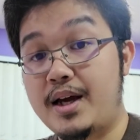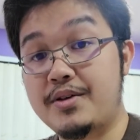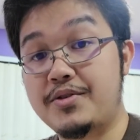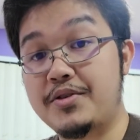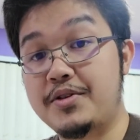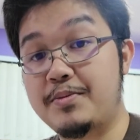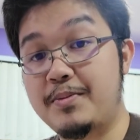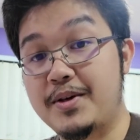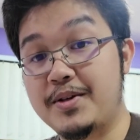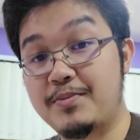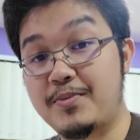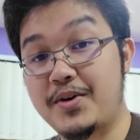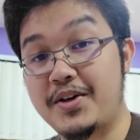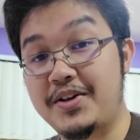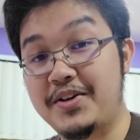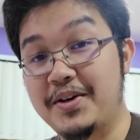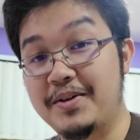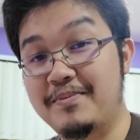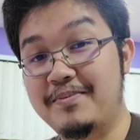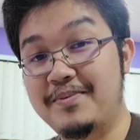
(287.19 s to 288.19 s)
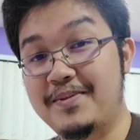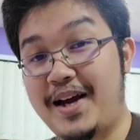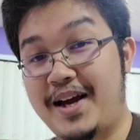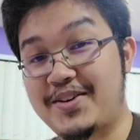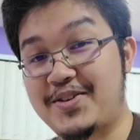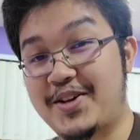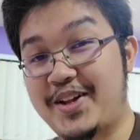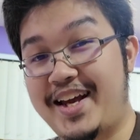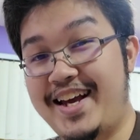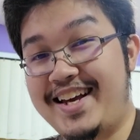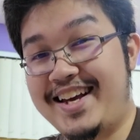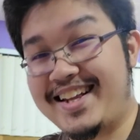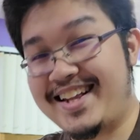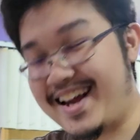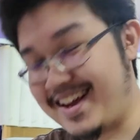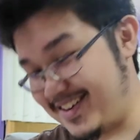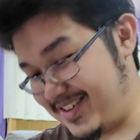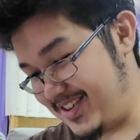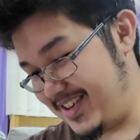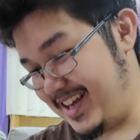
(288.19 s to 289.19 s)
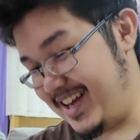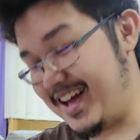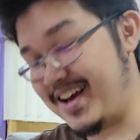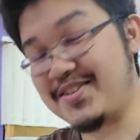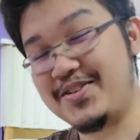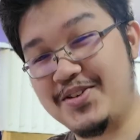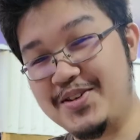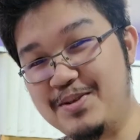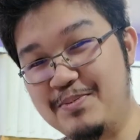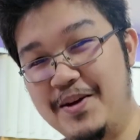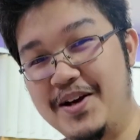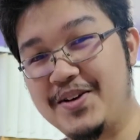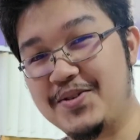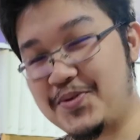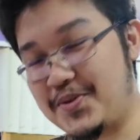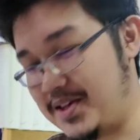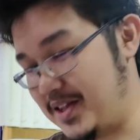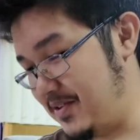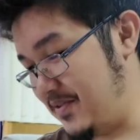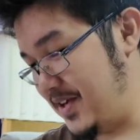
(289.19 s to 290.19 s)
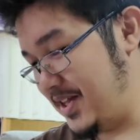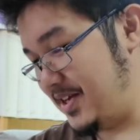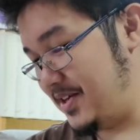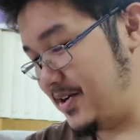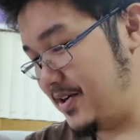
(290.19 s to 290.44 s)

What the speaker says: actually smells pretty good, actually. It actually smells really, really